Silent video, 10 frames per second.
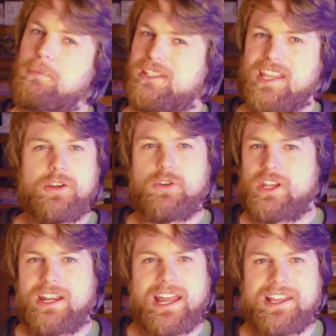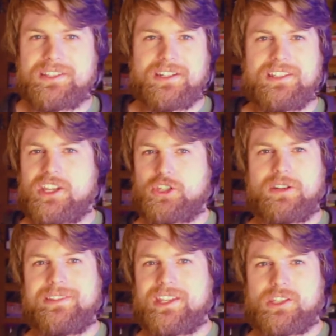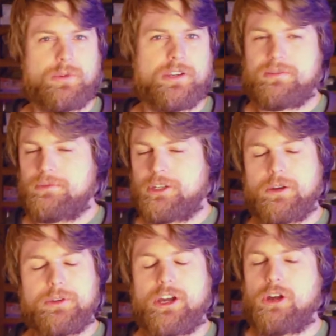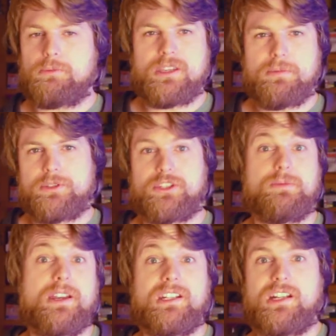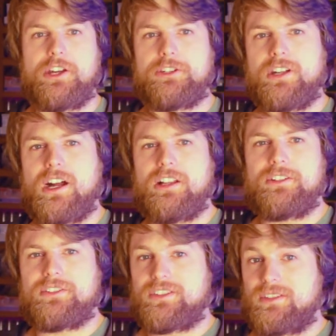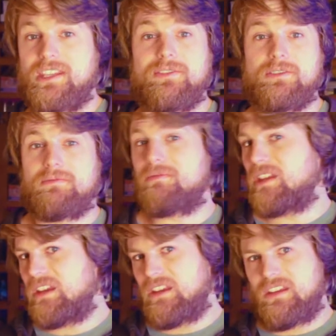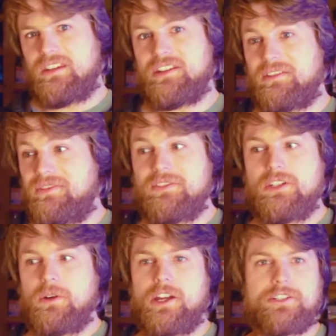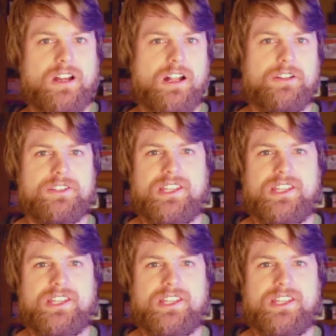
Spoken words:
Potato Jet has an edition of this where you're going to Home Depot and you're spending $100. Even, you know, $50 to $100.